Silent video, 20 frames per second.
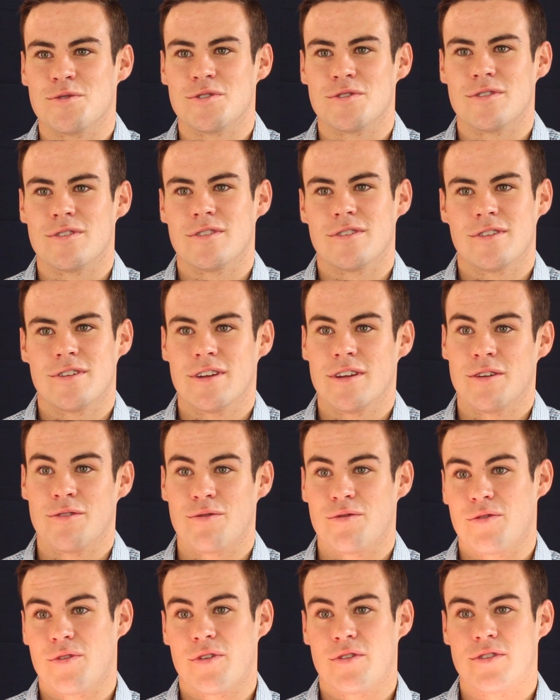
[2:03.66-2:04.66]

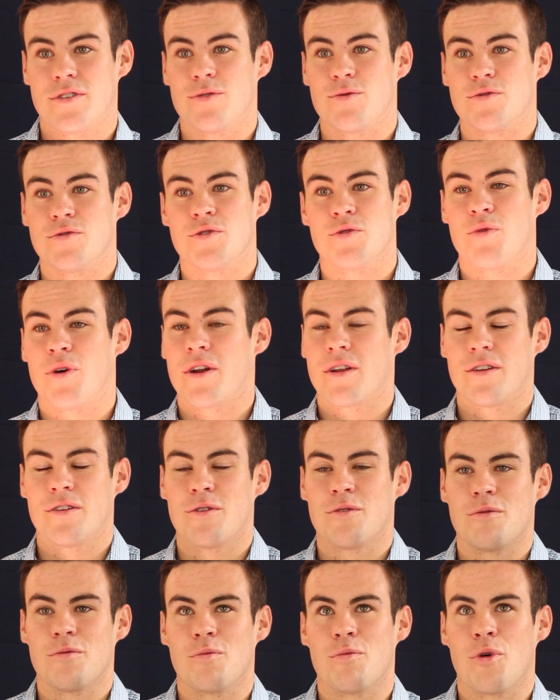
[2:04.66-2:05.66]
to want to
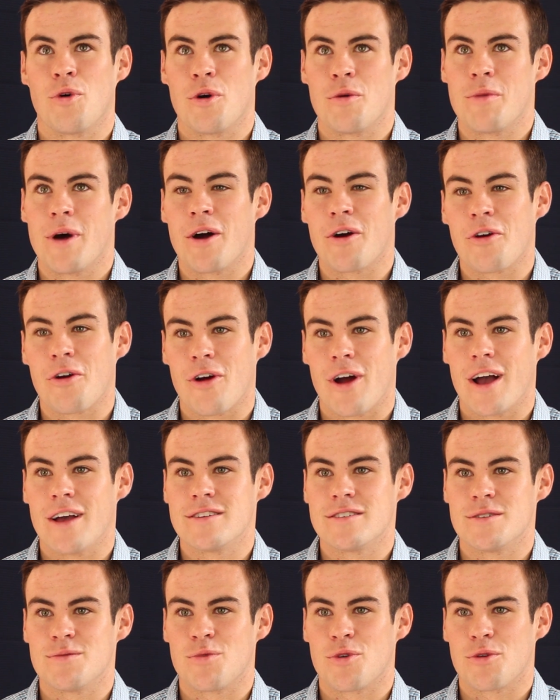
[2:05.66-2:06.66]
know more about
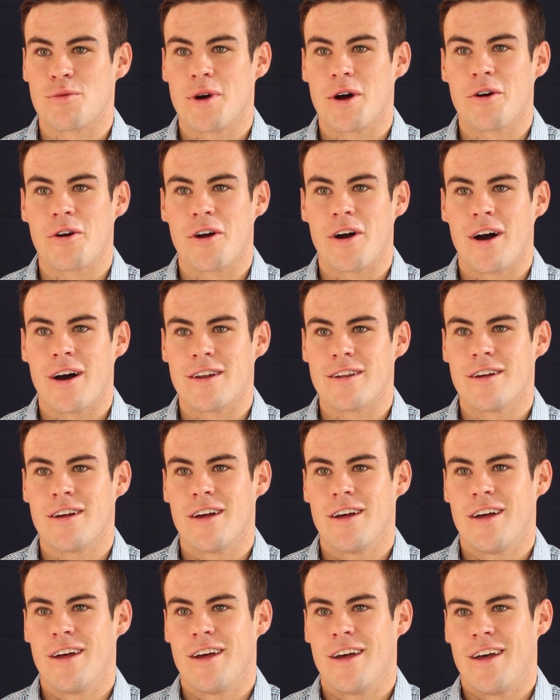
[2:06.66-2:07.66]
Christ and more about God.
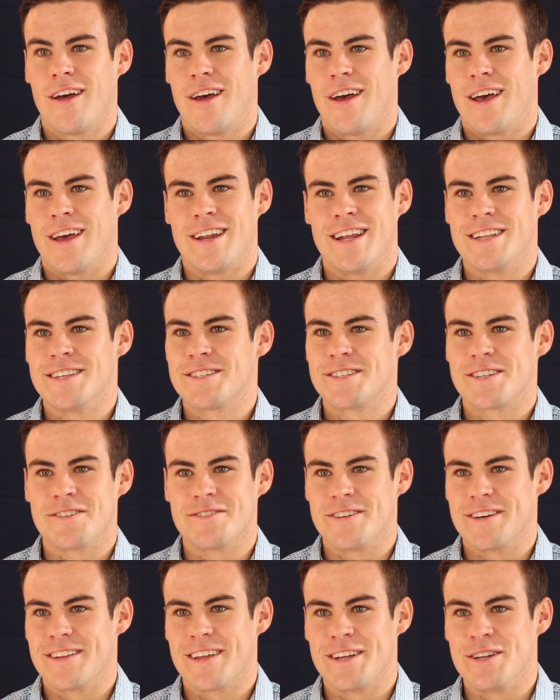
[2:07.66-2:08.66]
And
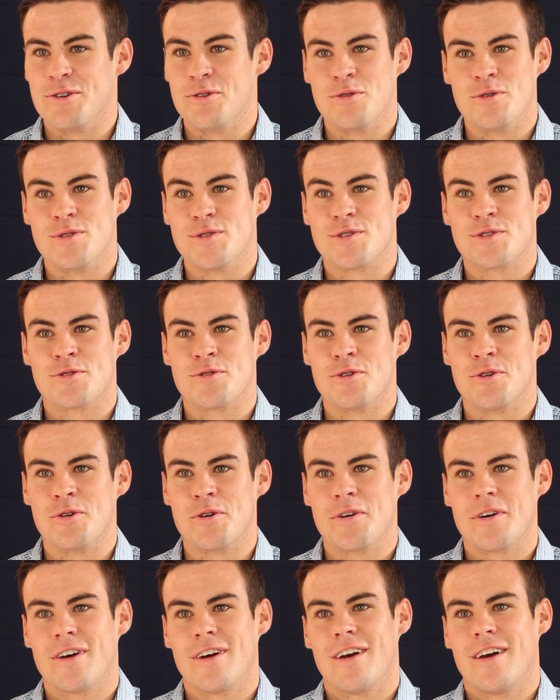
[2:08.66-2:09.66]
instantly, they knew it was
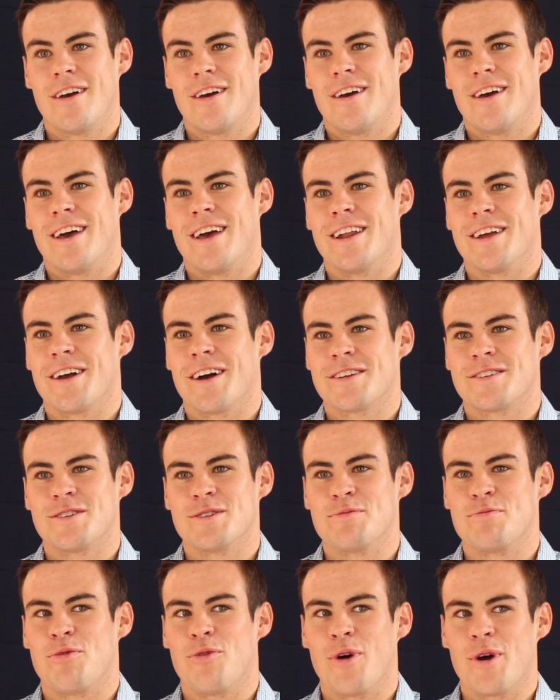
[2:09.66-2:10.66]
true. And it got to
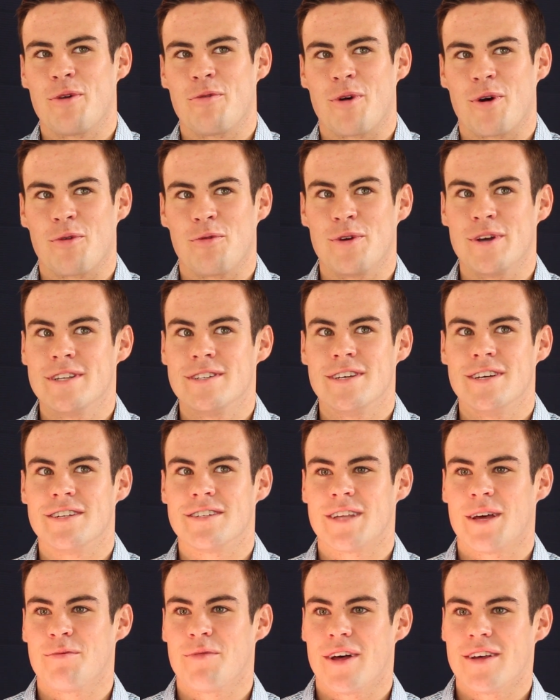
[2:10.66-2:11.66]
the point where we'd
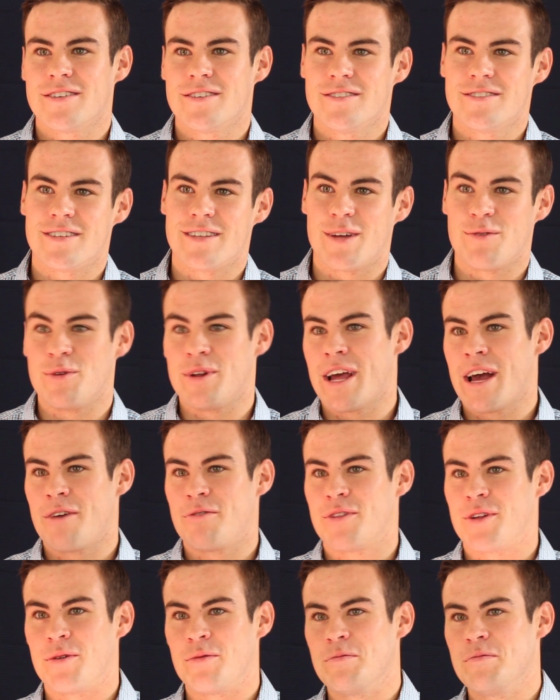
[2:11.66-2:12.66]
teach them lessons, and then we'd
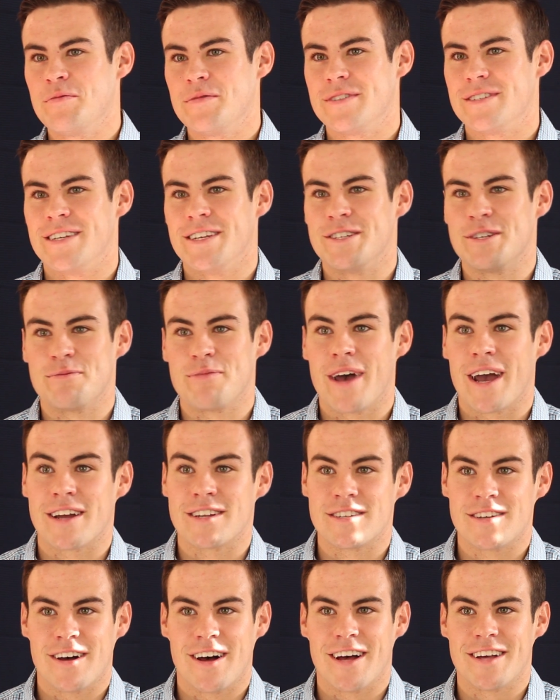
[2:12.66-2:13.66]
have them teach it back
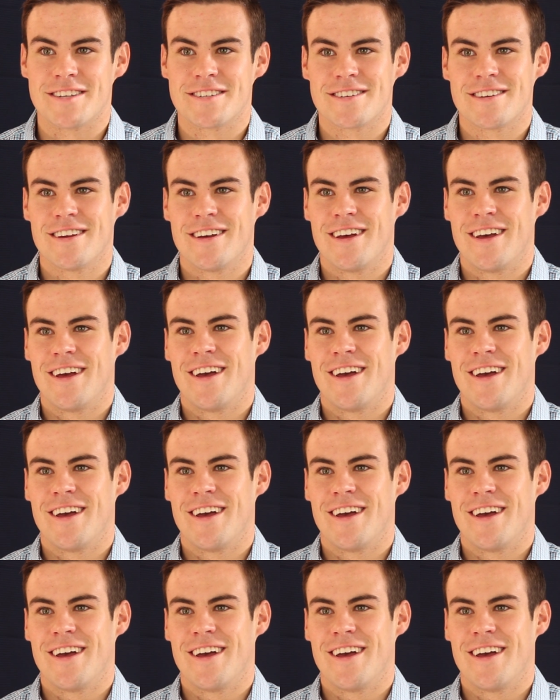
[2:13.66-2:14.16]
to us.